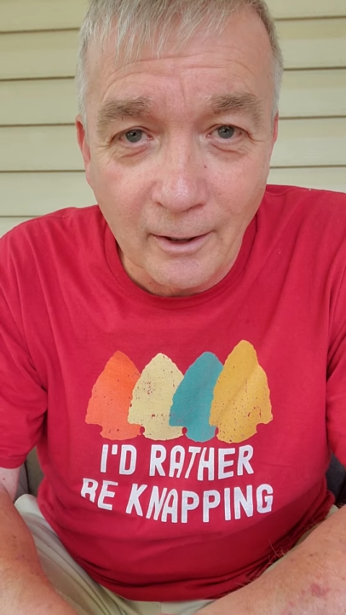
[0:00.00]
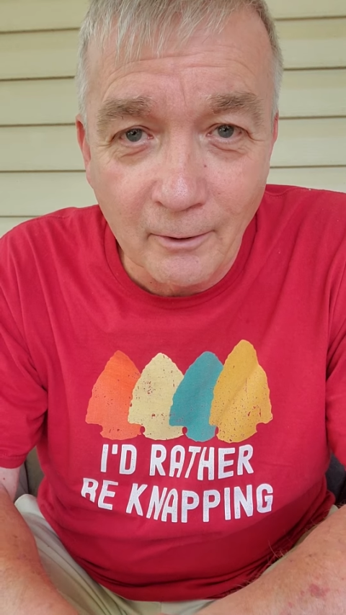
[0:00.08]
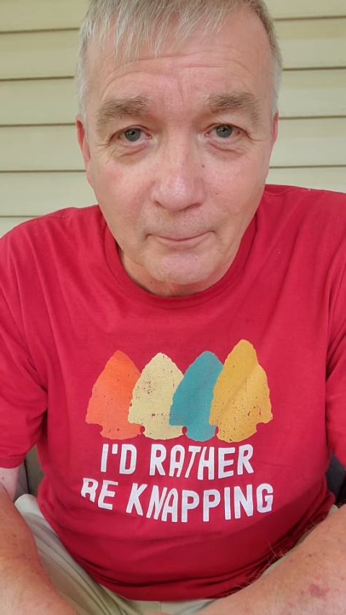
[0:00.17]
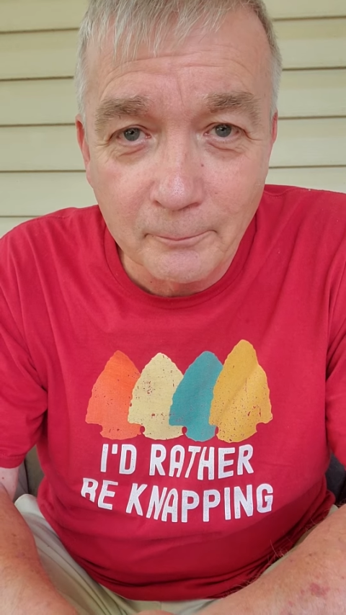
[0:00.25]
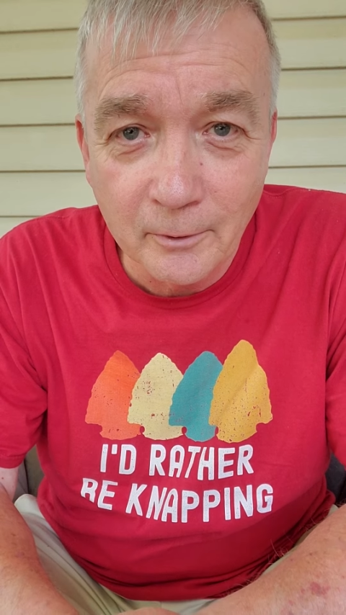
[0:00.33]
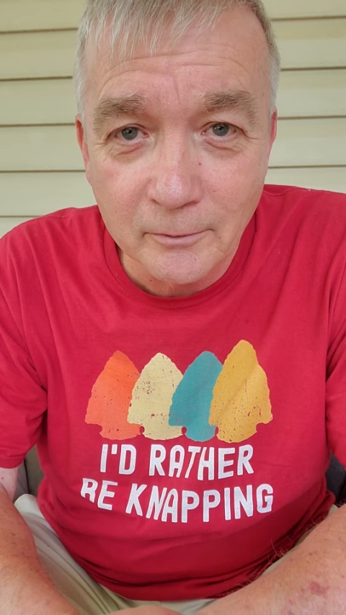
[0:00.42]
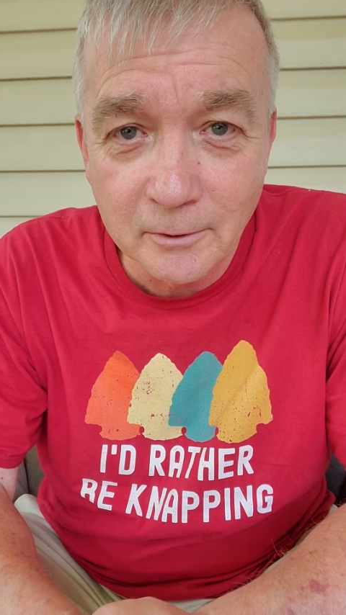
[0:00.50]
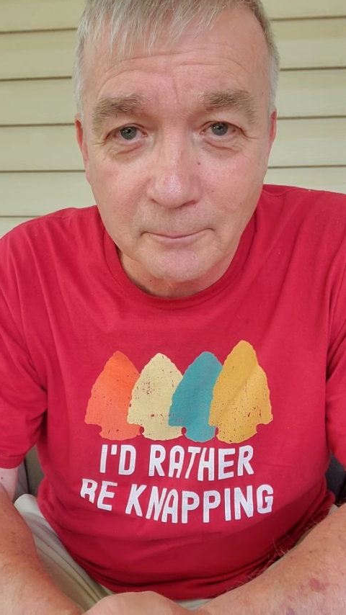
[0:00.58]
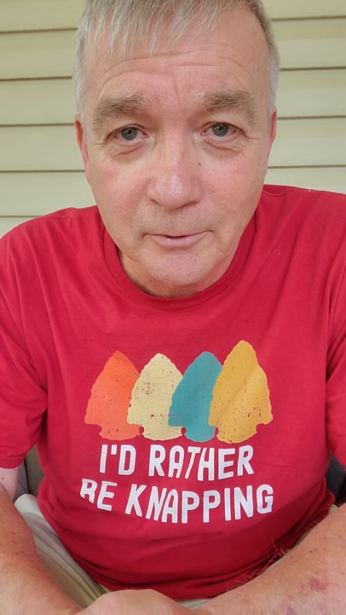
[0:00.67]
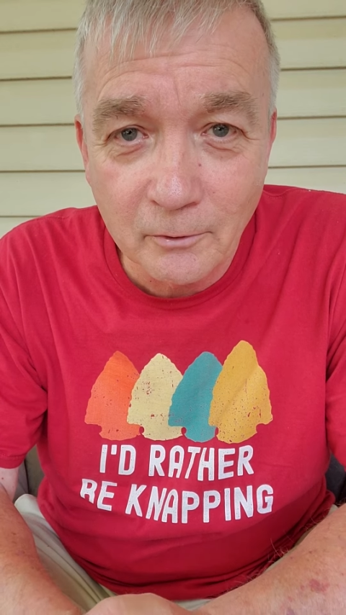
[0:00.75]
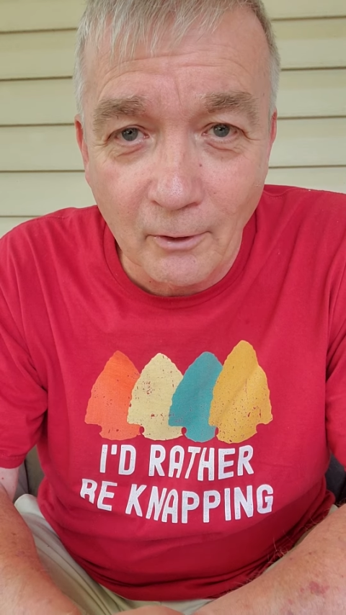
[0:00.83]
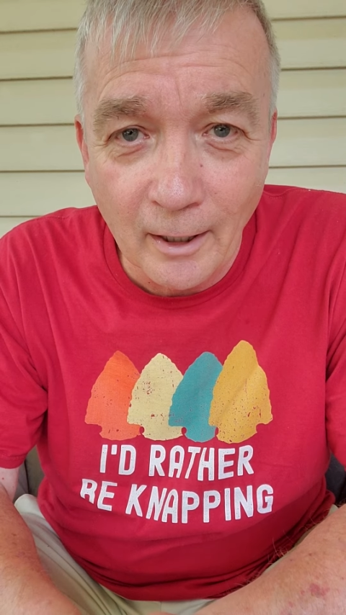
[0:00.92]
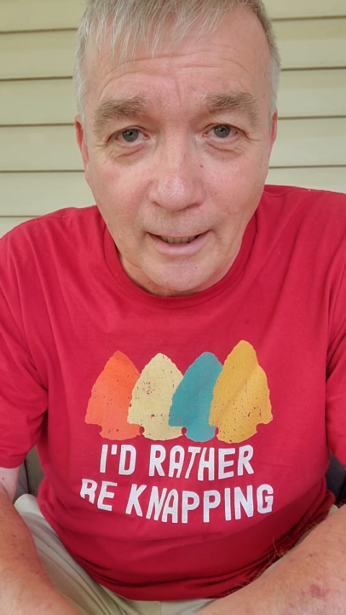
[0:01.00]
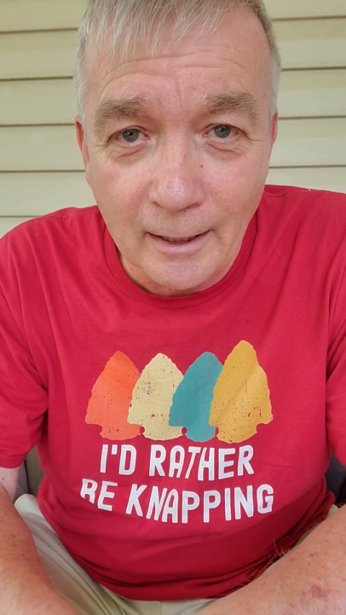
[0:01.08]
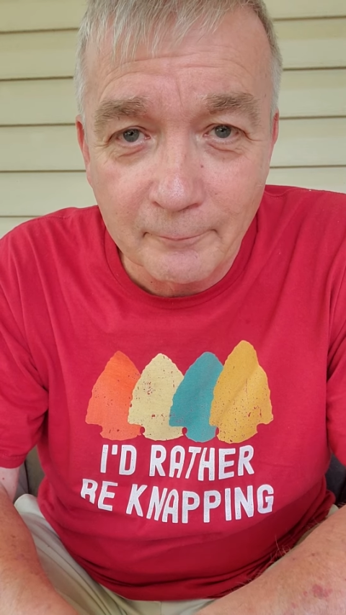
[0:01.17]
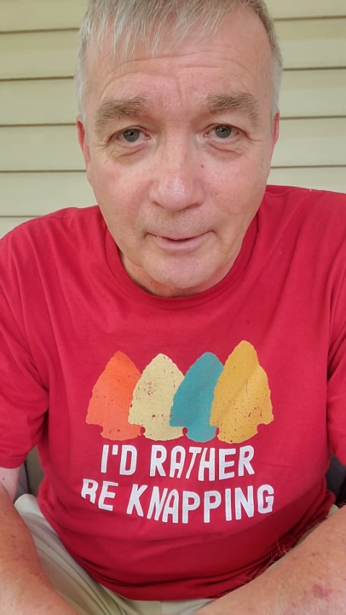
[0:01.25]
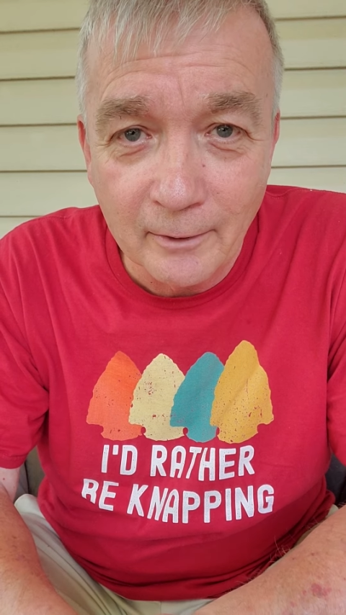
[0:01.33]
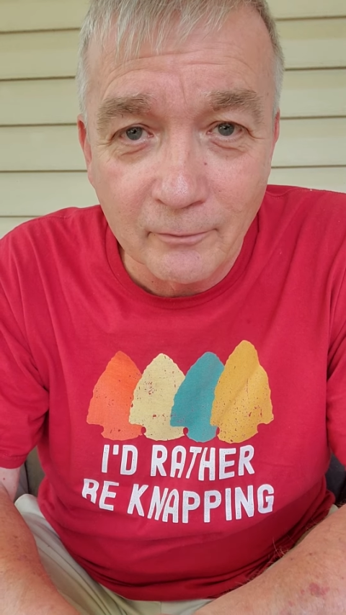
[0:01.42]
I hope you'll
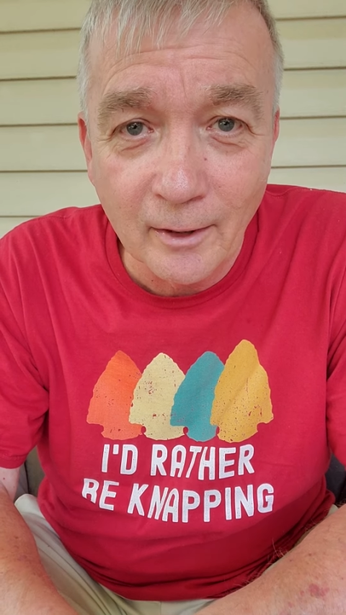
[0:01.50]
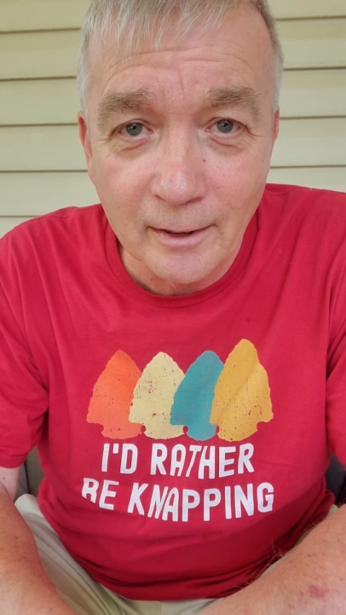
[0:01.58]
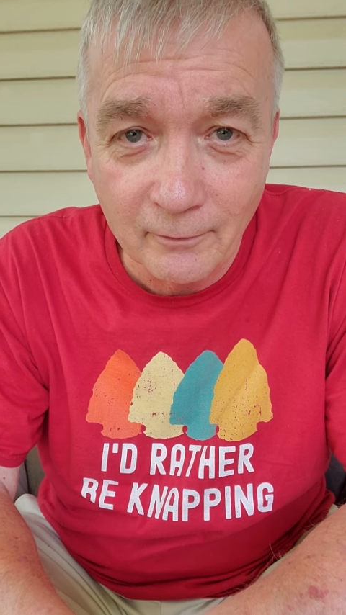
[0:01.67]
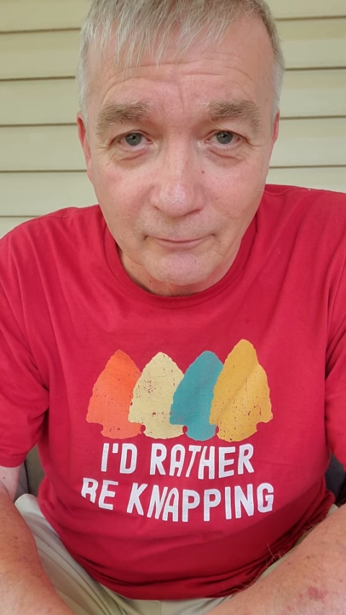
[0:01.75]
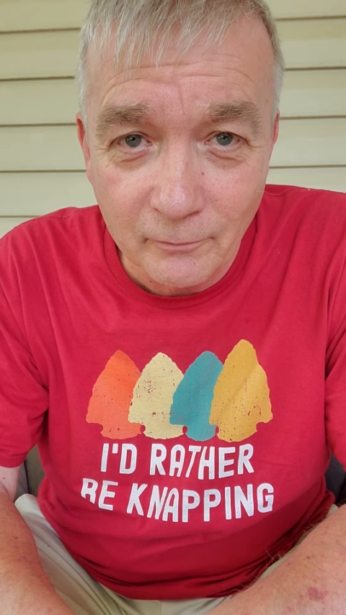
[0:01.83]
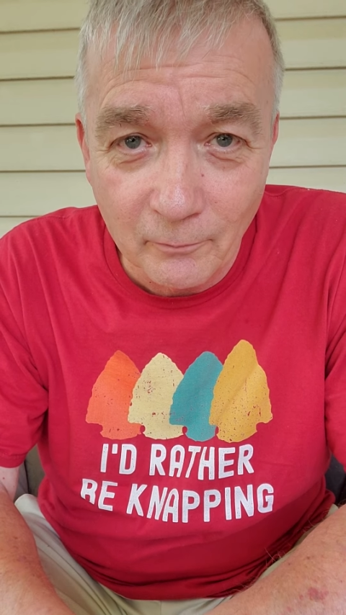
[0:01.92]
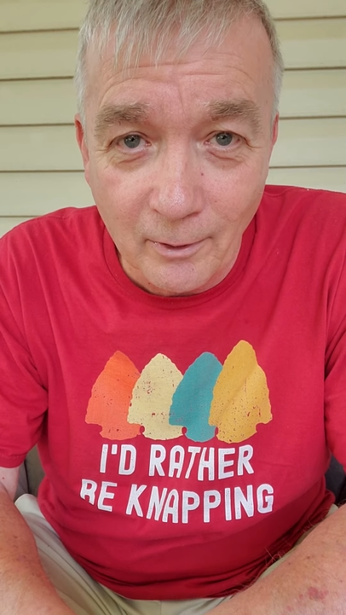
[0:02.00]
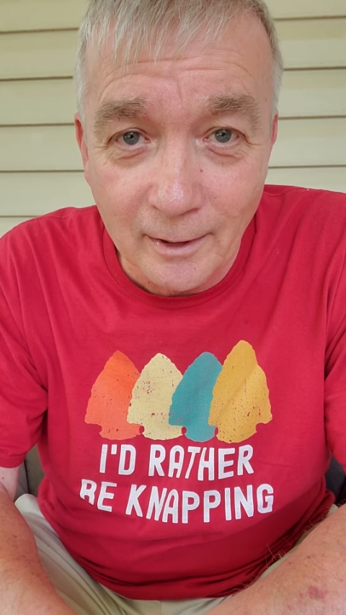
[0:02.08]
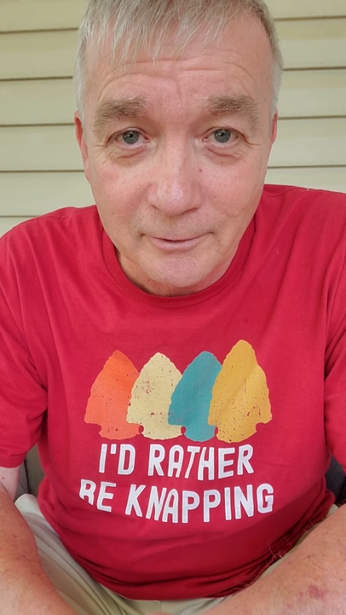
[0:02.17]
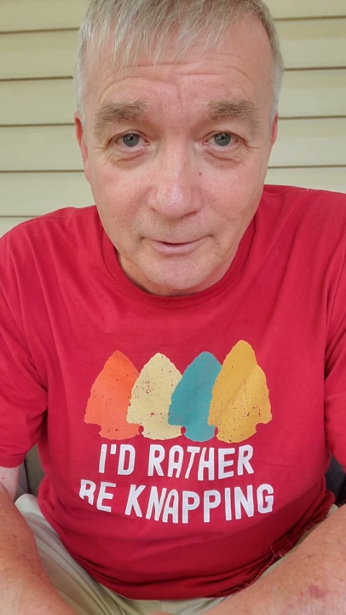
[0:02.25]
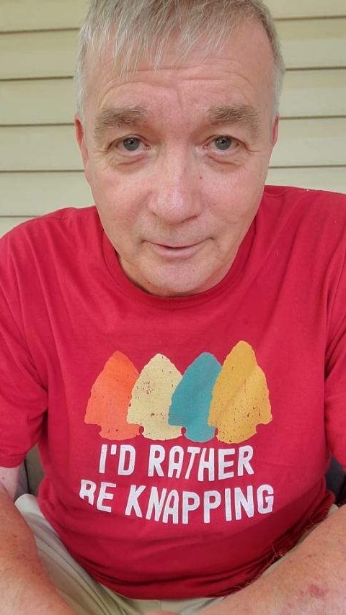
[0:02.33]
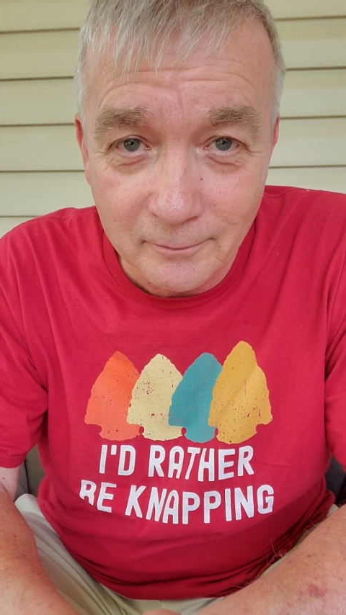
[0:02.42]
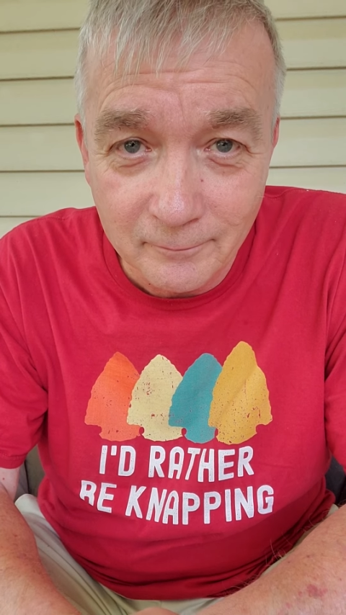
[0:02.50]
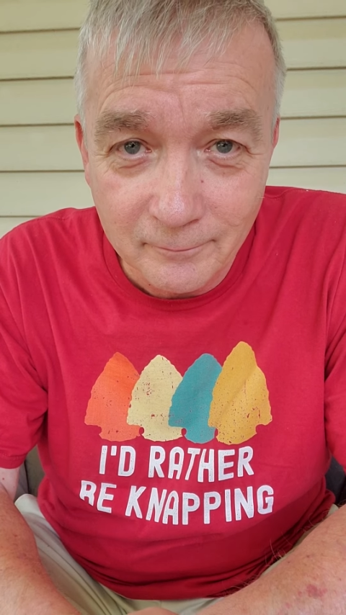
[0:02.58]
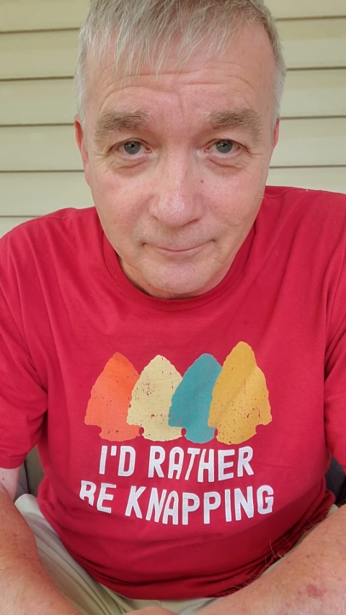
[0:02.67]
subscribe, and thank you for watching.